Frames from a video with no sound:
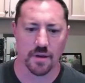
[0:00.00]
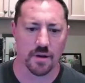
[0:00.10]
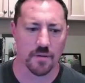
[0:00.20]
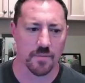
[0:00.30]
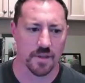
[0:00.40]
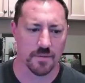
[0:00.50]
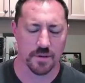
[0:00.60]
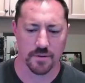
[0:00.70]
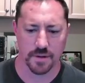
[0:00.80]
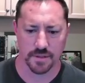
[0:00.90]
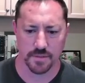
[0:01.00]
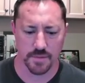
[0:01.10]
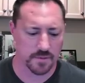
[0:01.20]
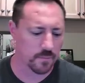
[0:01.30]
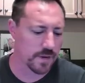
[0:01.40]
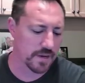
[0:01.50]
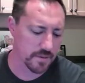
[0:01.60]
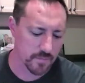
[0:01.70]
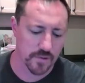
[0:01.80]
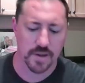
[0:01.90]
are maybe going to be
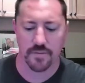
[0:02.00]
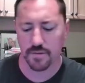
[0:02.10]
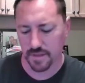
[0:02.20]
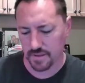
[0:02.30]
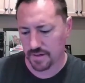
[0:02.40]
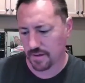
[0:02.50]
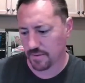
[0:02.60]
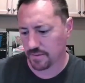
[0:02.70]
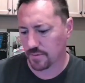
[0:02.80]
weighted more heavily than others?